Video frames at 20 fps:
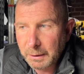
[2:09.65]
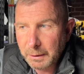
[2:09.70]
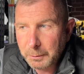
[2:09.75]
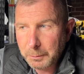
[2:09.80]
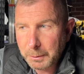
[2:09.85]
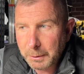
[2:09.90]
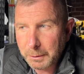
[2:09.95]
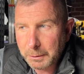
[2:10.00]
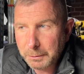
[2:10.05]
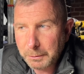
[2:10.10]

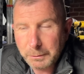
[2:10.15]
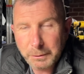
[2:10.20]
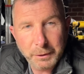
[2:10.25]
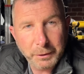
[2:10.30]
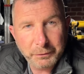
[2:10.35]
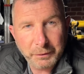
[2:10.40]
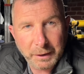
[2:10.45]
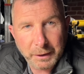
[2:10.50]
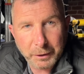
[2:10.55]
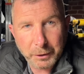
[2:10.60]
well,
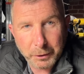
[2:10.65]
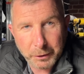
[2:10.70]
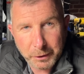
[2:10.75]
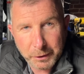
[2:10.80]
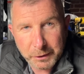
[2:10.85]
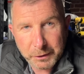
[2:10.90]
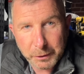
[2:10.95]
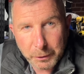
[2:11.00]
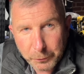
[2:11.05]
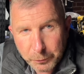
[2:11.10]
you've only got
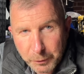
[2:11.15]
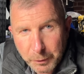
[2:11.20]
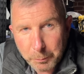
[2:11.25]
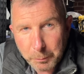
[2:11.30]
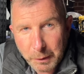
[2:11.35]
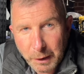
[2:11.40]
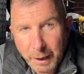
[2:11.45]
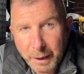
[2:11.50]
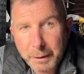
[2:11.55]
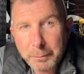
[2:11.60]
yourself to
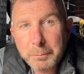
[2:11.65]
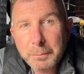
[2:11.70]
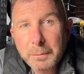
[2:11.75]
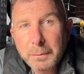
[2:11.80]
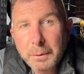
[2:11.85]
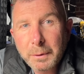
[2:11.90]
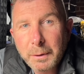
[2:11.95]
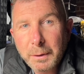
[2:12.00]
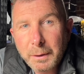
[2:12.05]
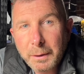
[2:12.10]
blame.
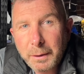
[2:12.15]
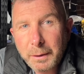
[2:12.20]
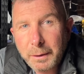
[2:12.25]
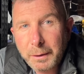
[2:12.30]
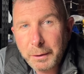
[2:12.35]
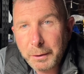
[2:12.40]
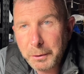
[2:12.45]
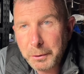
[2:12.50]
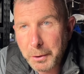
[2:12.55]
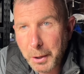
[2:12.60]

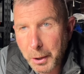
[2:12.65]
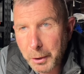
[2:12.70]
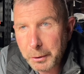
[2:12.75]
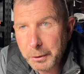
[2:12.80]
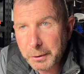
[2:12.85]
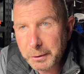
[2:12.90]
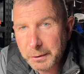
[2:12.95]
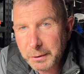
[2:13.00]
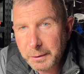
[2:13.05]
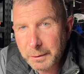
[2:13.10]
You
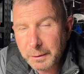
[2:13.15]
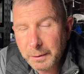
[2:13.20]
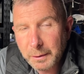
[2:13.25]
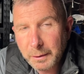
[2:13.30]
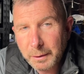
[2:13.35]
noticed